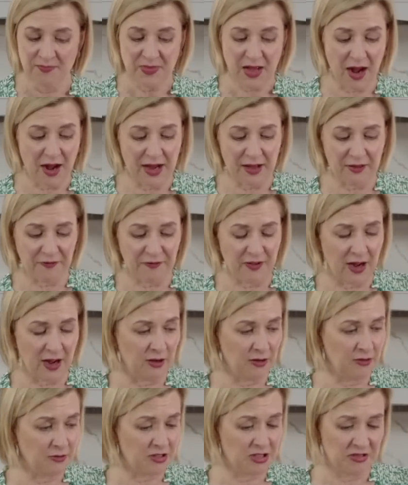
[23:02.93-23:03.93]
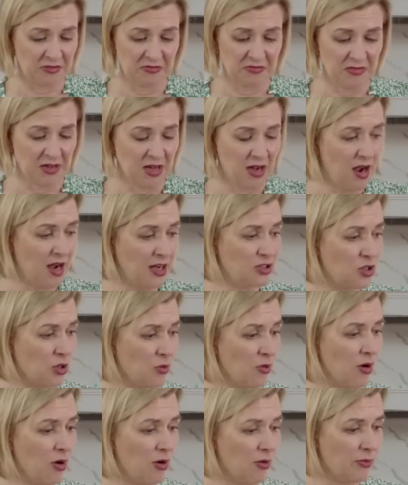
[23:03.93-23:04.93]
I have found I
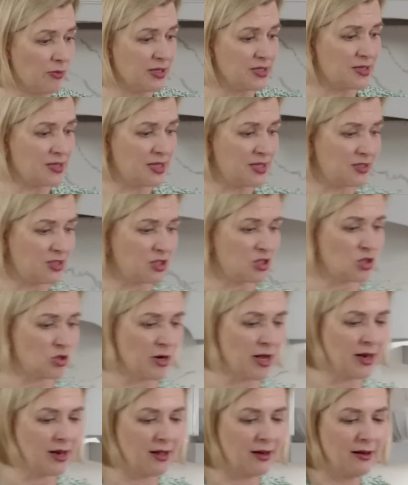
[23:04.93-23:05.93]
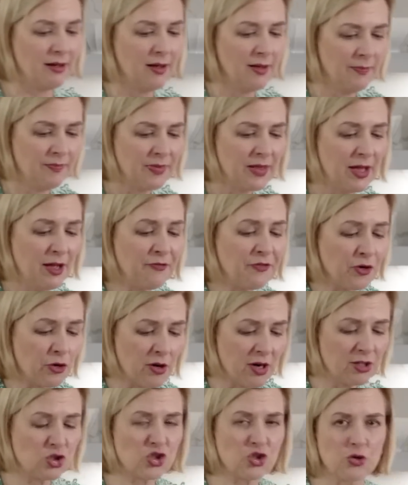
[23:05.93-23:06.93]
don't always need to strain it. If you're
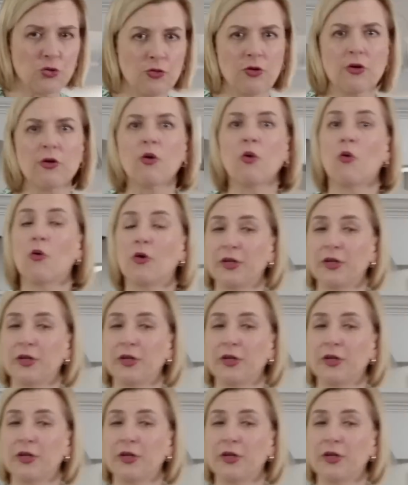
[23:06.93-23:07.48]
unsure or